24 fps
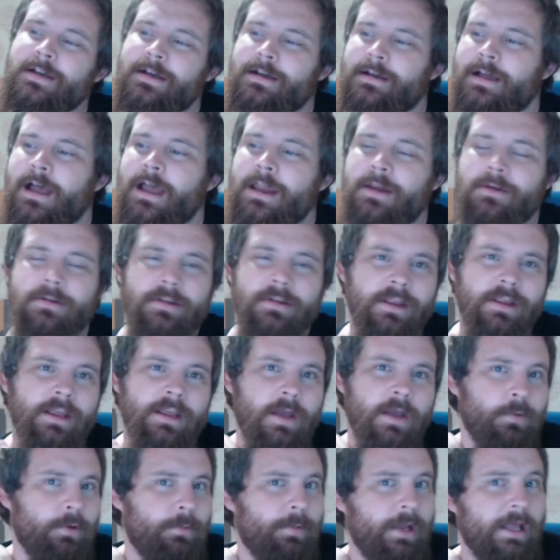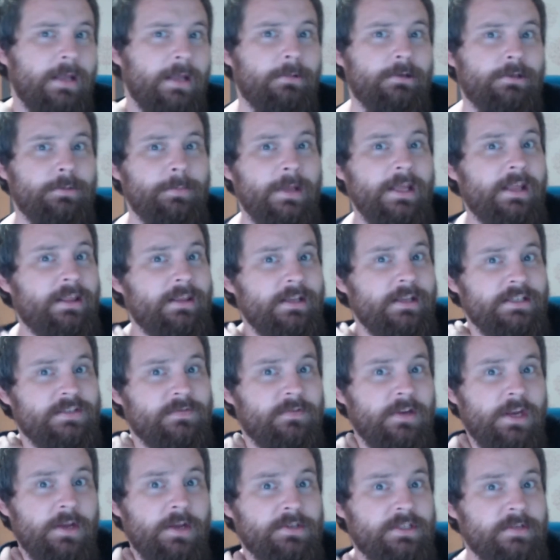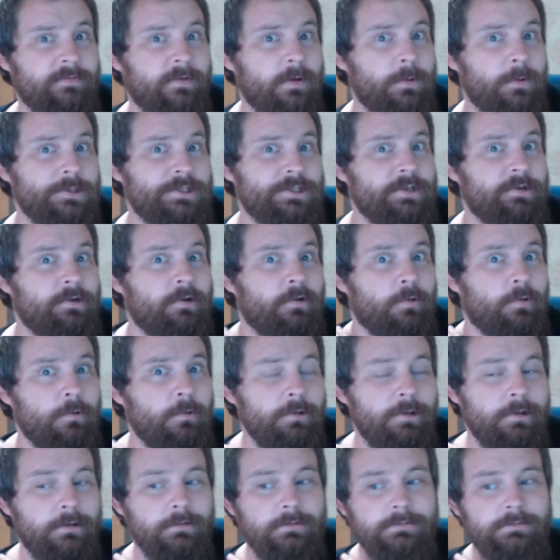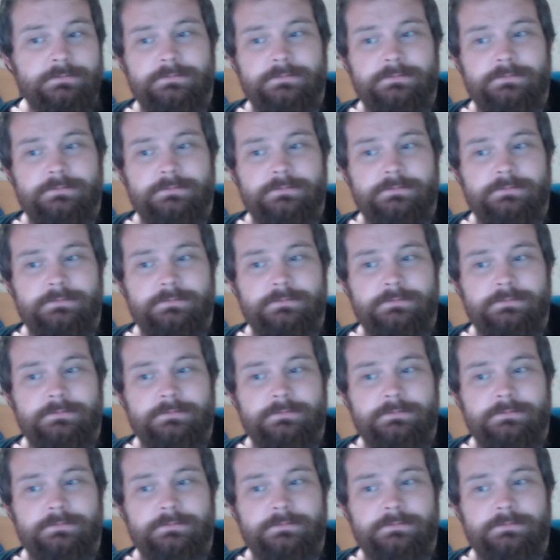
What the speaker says: I don't think I would be able to make these videos if I was in the north,